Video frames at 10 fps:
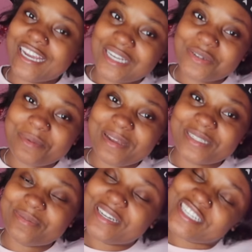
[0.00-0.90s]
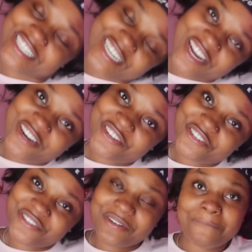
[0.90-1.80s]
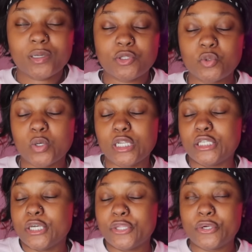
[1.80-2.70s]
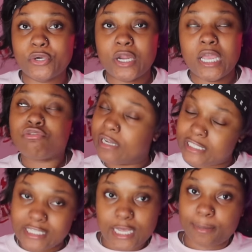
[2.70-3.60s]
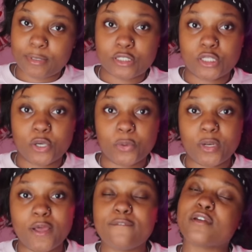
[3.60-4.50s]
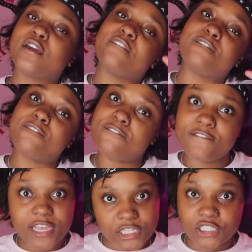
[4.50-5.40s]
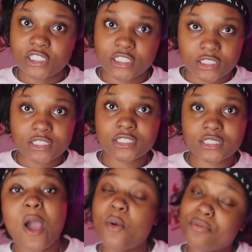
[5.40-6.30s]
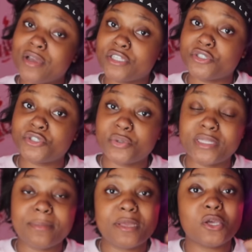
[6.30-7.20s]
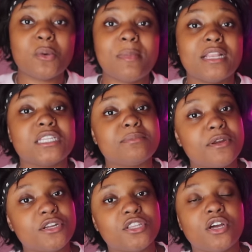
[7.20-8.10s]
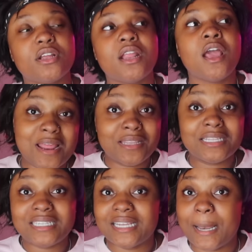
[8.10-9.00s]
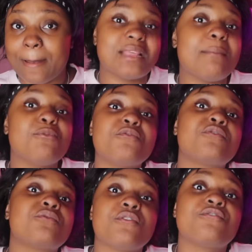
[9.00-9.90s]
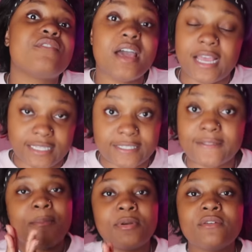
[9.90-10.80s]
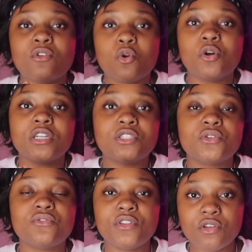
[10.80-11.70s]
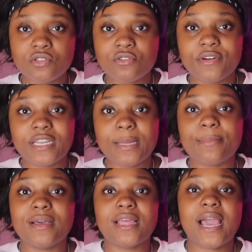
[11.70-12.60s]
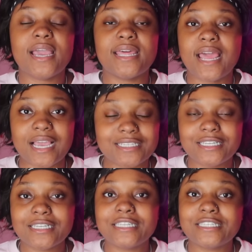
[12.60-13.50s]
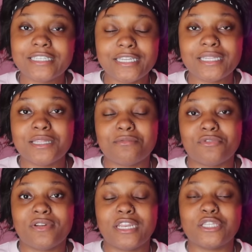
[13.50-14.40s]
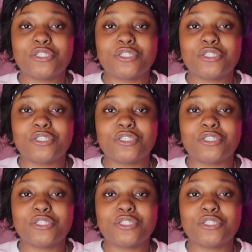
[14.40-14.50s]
guys, welcome back to my channel. Welcome to another crazy episode of Confession. I hope you guys are enjoying the Mango Madness Marathon. Now listen, I'm moving real fast. I pre-recorded two videos already, but I had accidentally deleted them already.